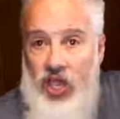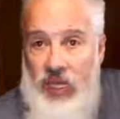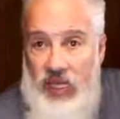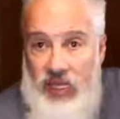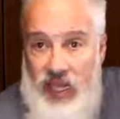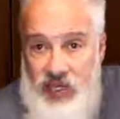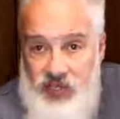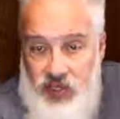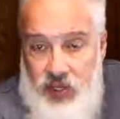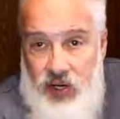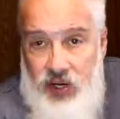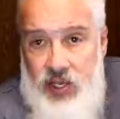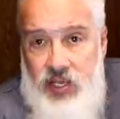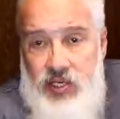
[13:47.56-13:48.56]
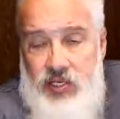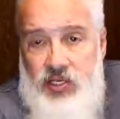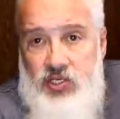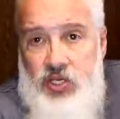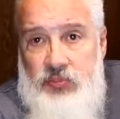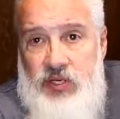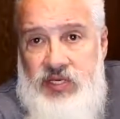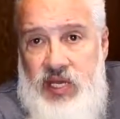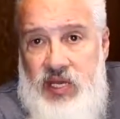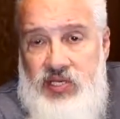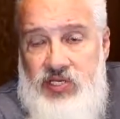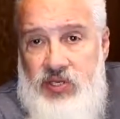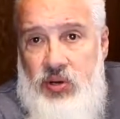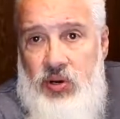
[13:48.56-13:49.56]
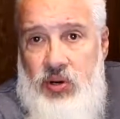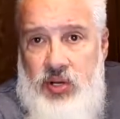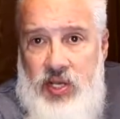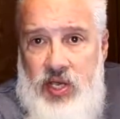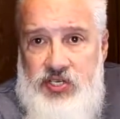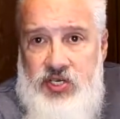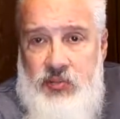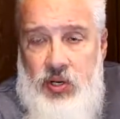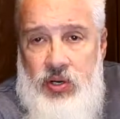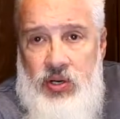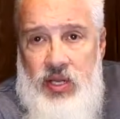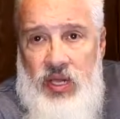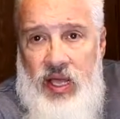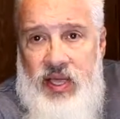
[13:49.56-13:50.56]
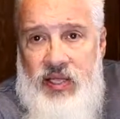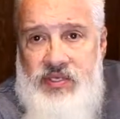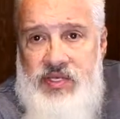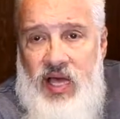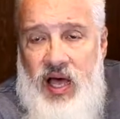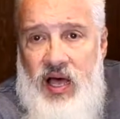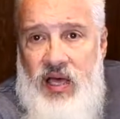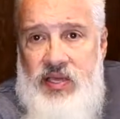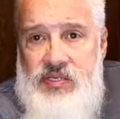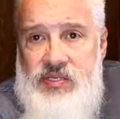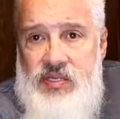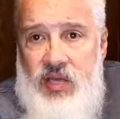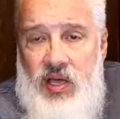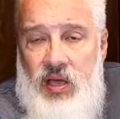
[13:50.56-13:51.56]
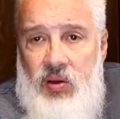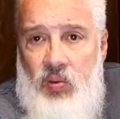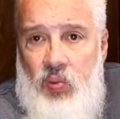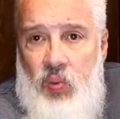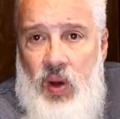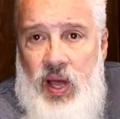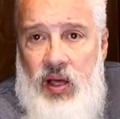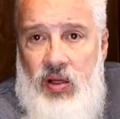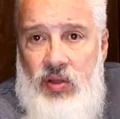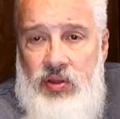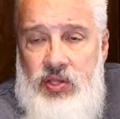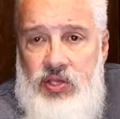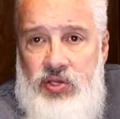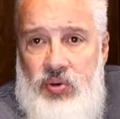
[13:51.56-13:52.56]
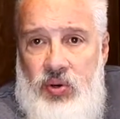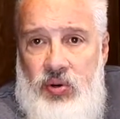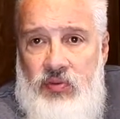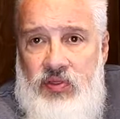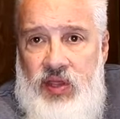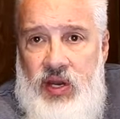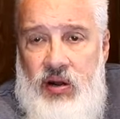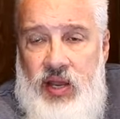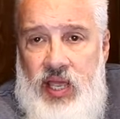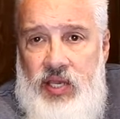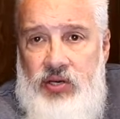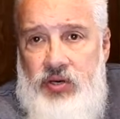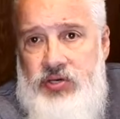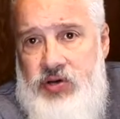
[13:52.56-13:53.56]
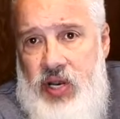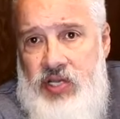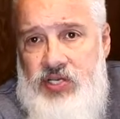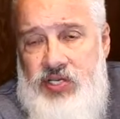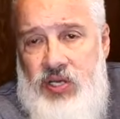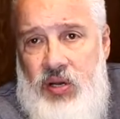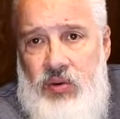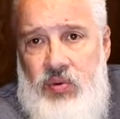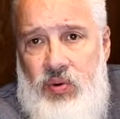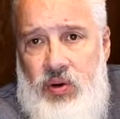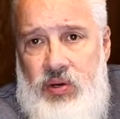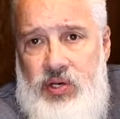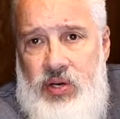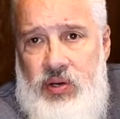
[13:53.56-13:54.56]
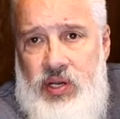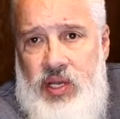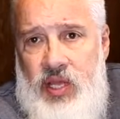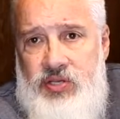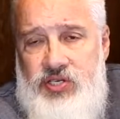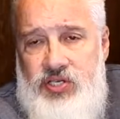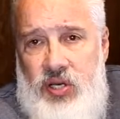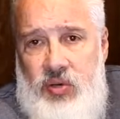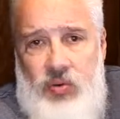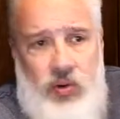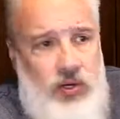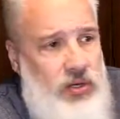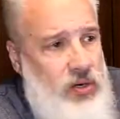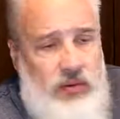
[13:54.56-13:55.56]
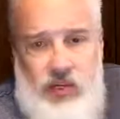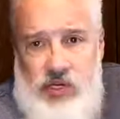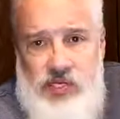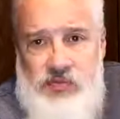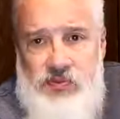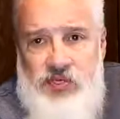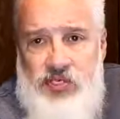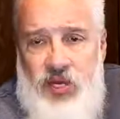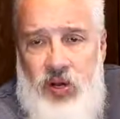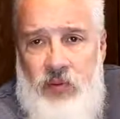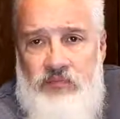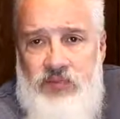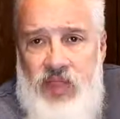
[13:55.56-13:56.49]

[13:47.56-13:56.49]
laser to protect your customer client's eyes while you're there at your trade show or your gun show or your Christmas show.